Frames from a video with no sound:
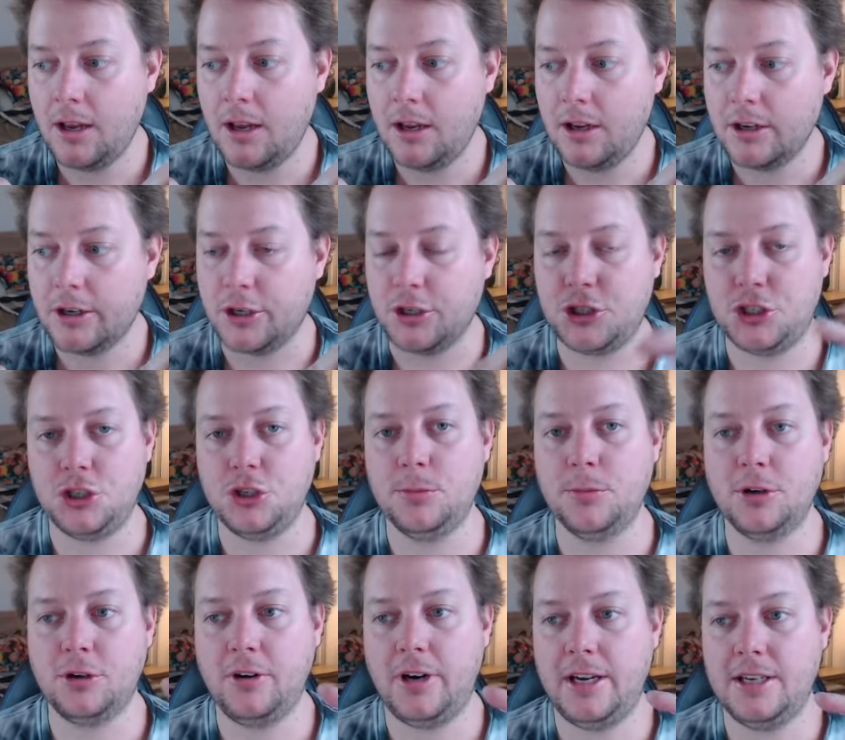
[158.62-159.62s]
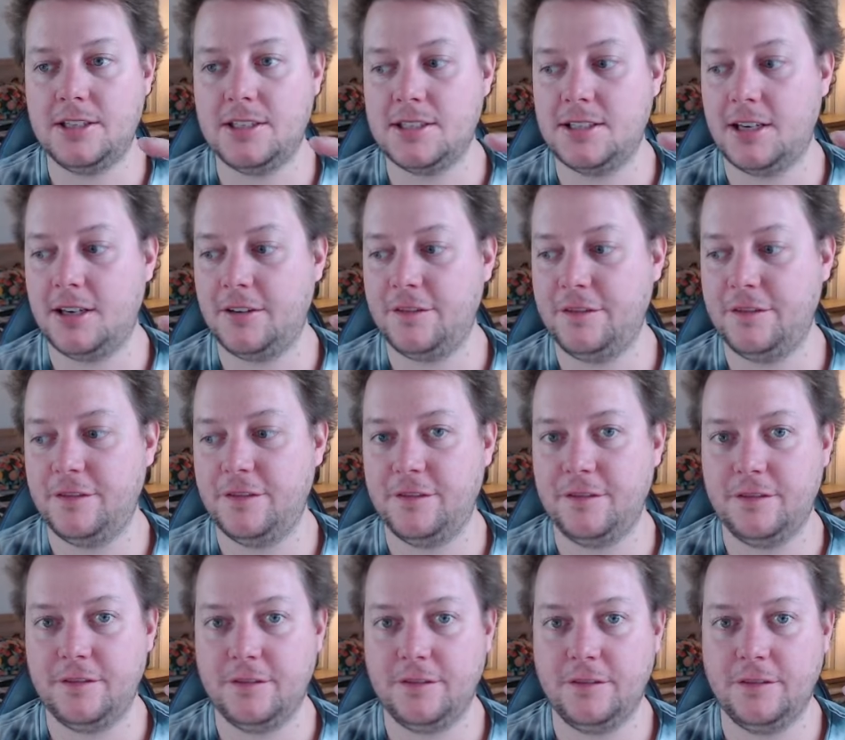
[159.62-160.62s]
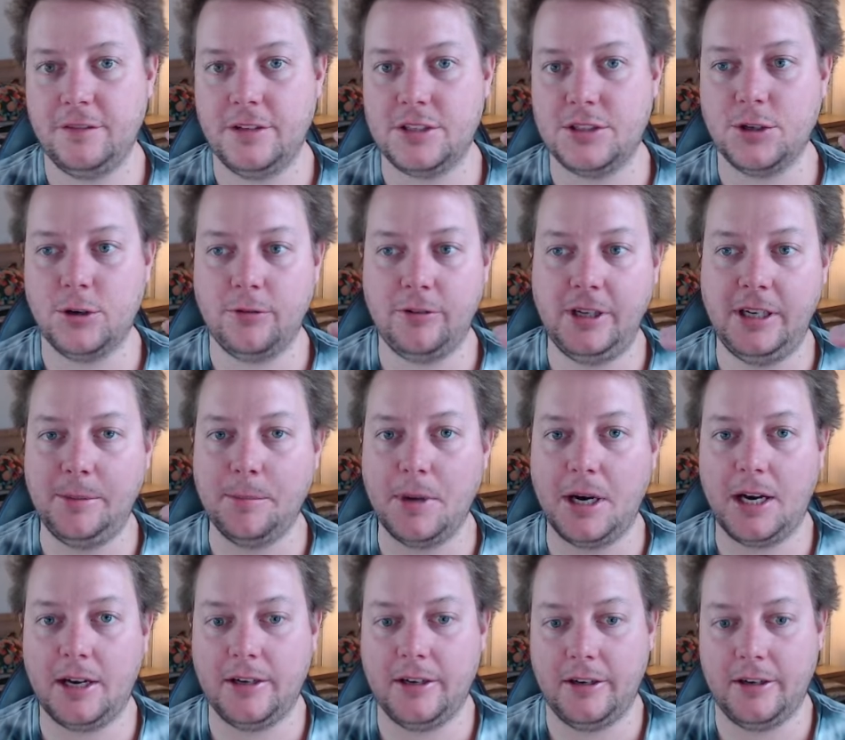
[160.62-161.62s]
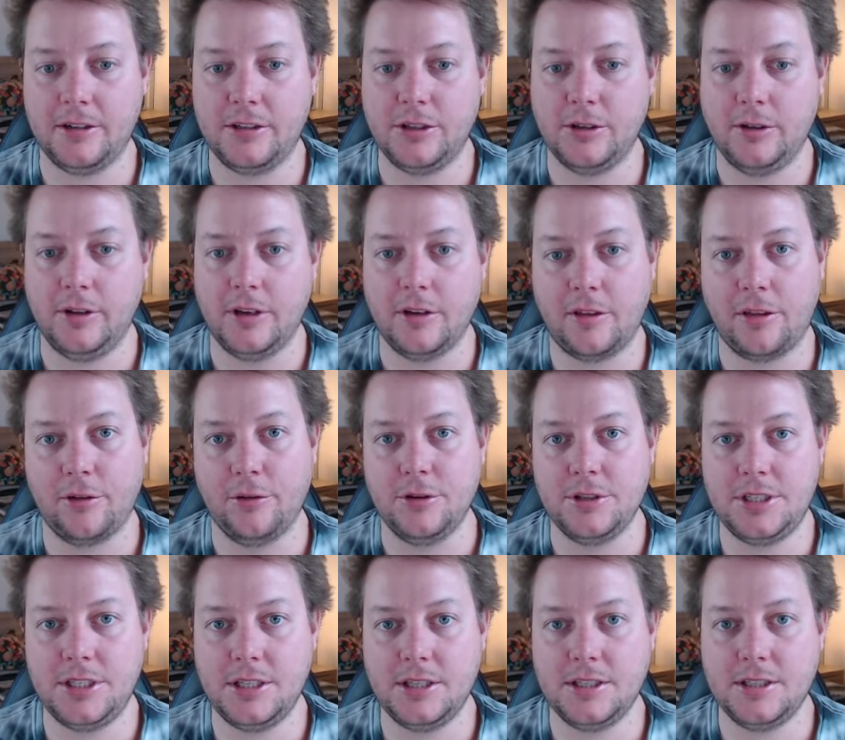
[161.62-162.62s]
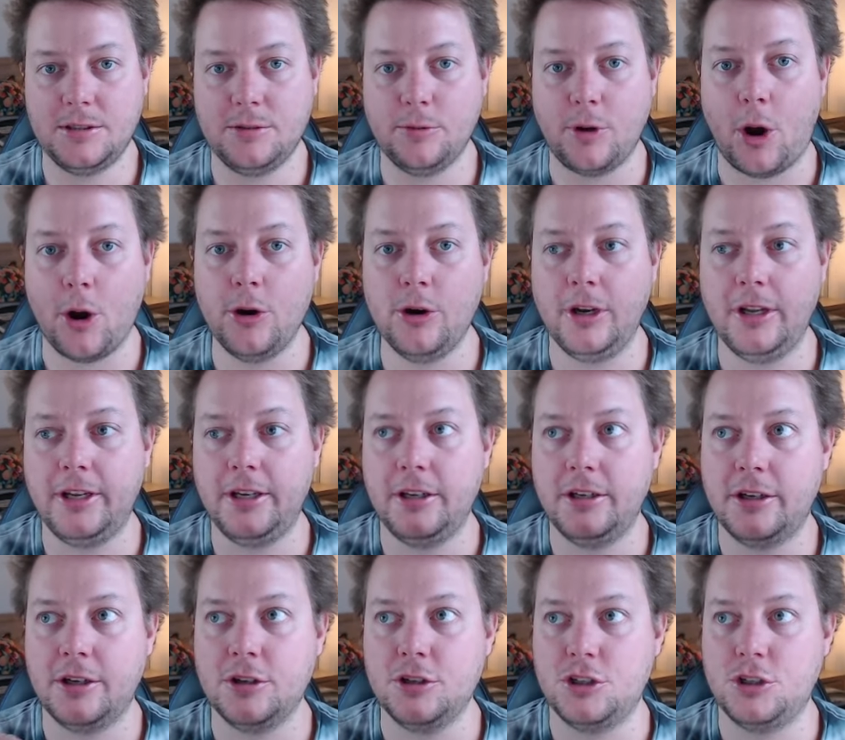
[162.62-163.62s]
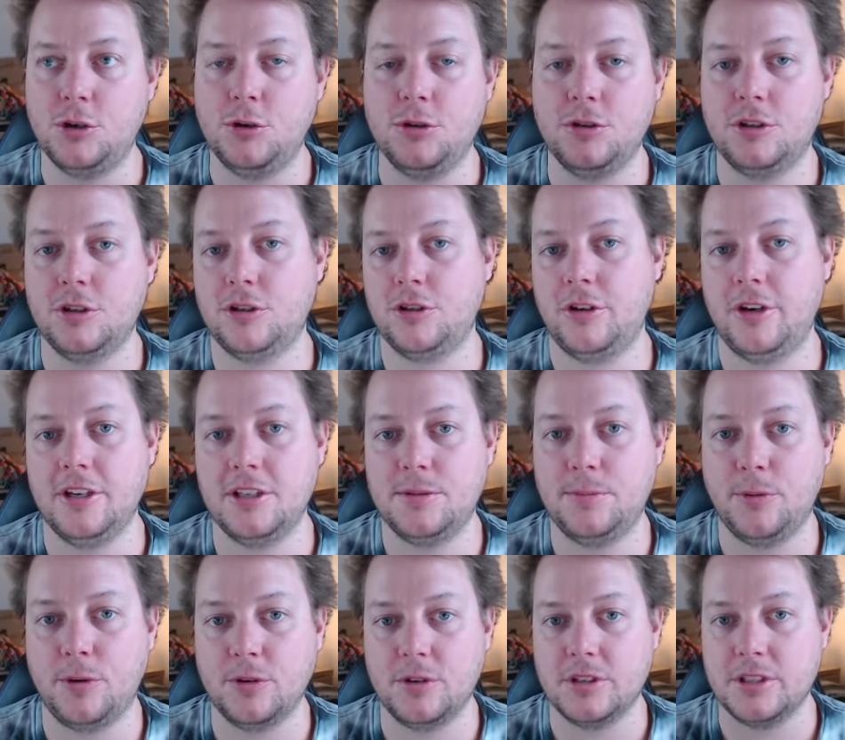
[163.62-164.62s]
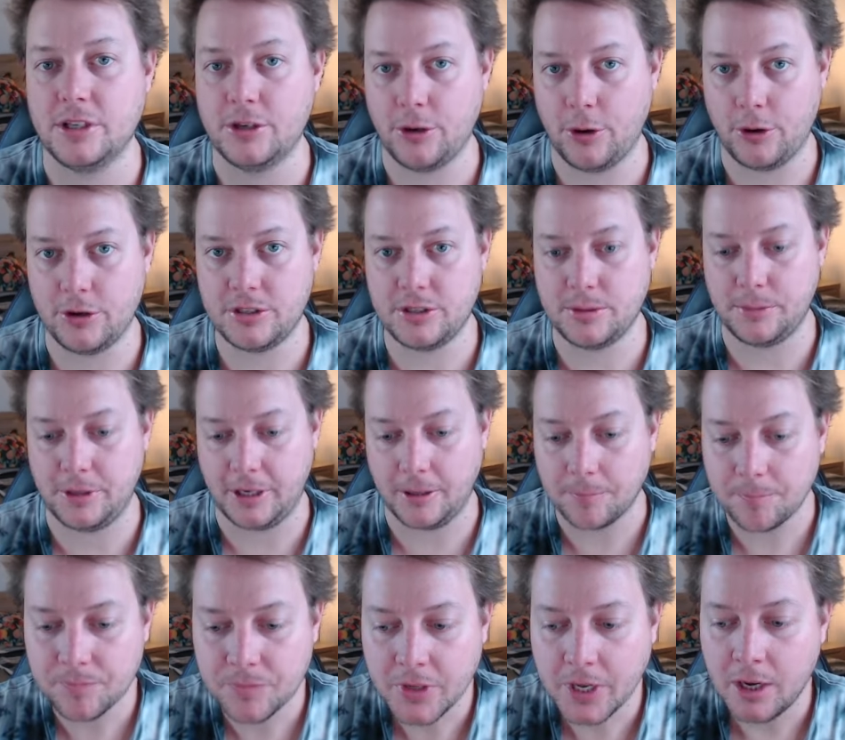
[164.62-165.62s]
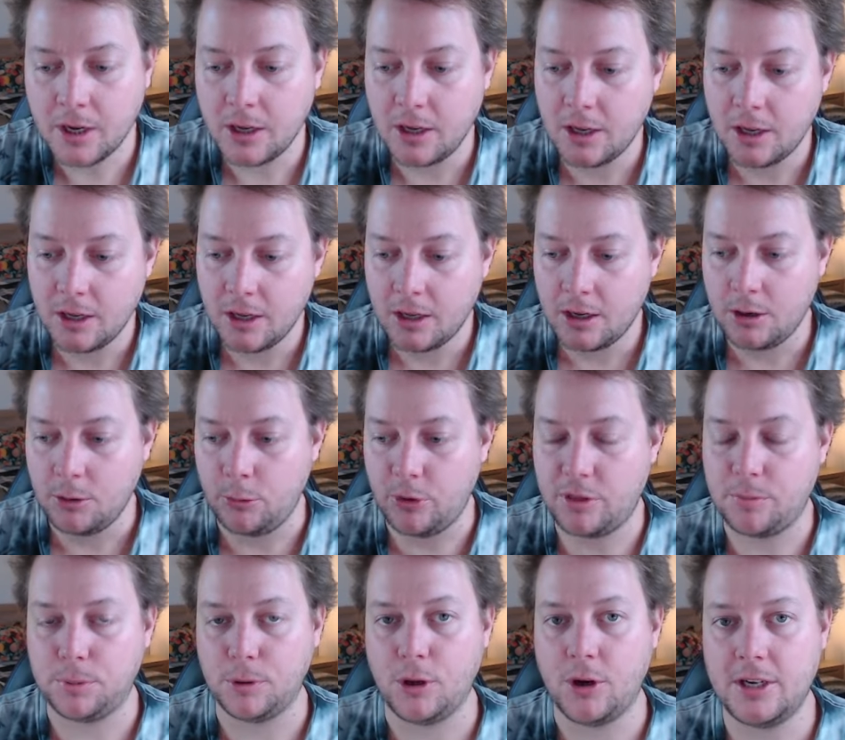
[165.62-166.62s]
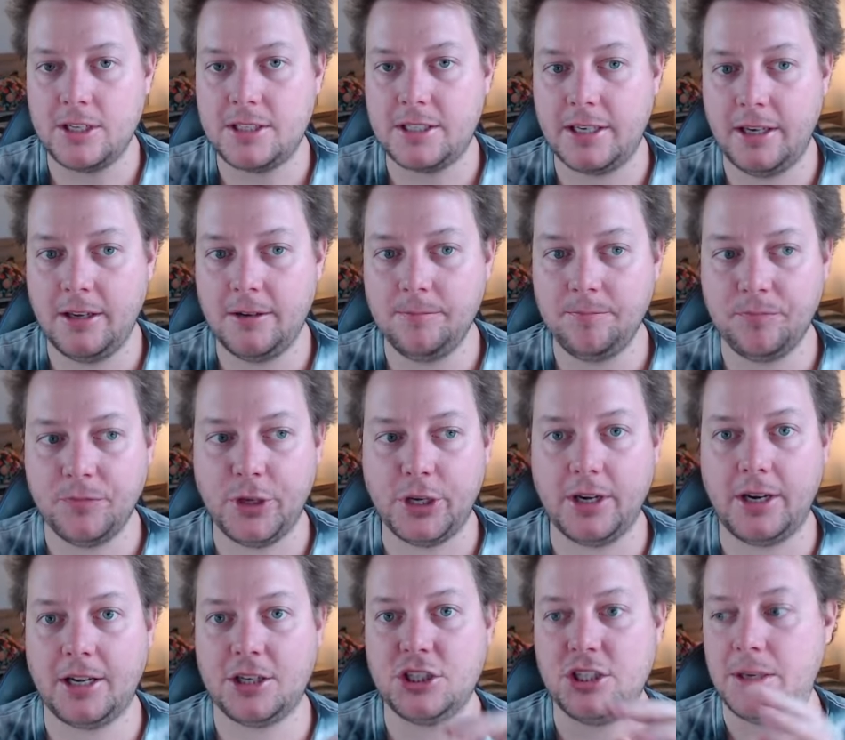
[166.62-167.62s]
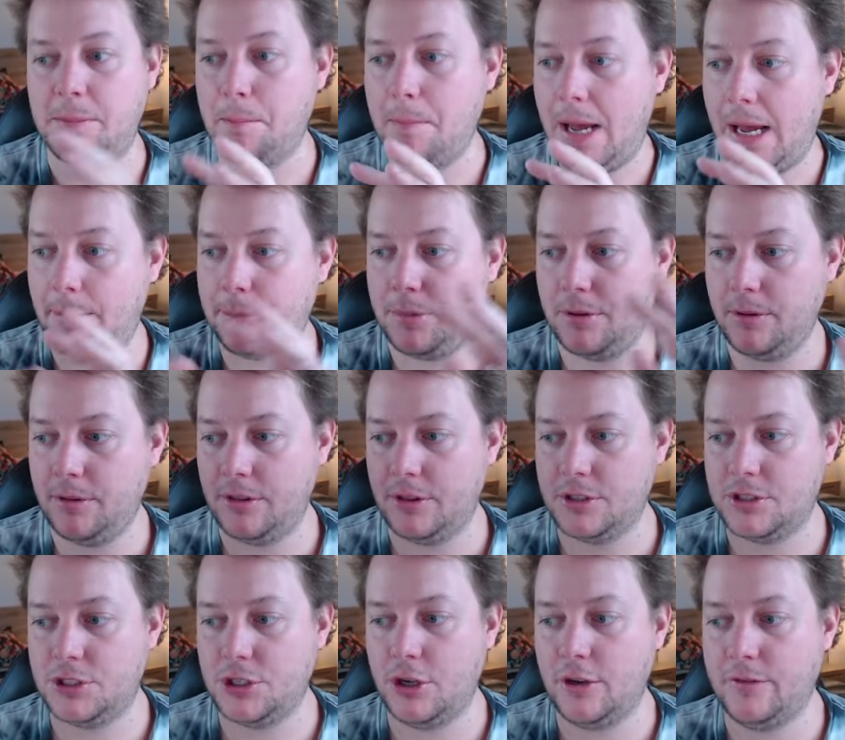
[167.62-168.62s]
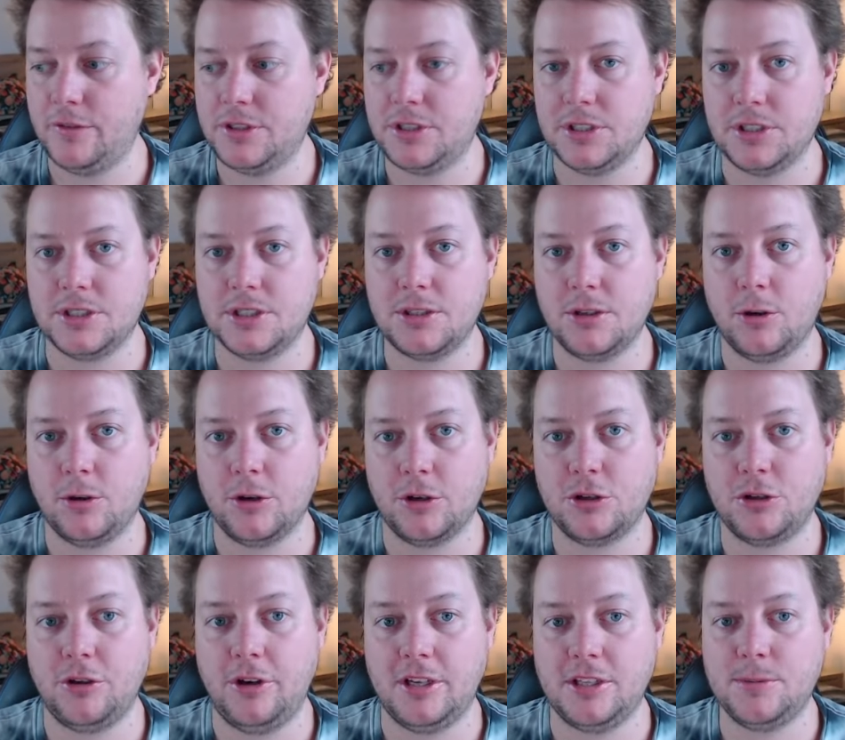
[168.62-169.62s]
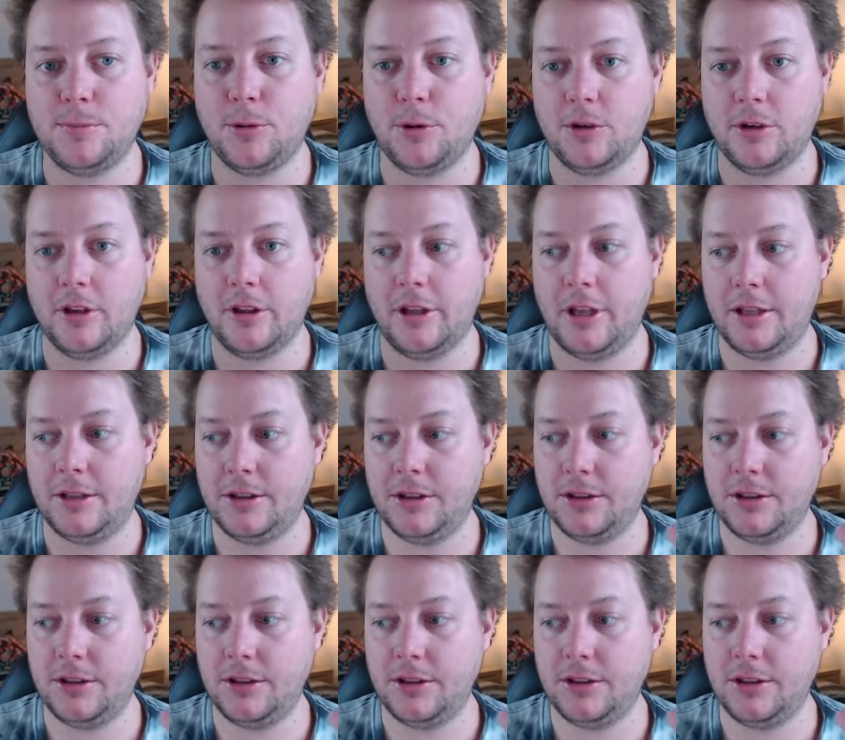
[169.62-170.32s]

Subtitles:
Consumer grade stuff that's not really marketed to enthusiasts only can tune to transponders it knows about. With blind scan, you can actually map the services on a transponder that